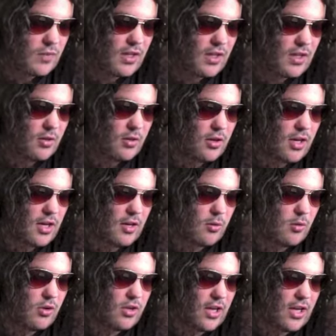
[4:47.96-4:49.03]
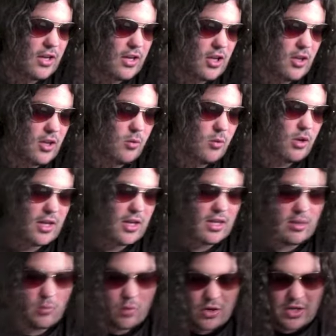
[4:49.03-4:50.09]
And, uh, and then one day, you know, and then one, and
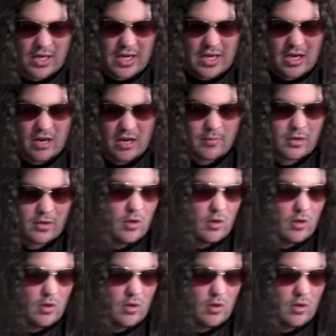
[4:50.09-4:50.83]
then one day, um,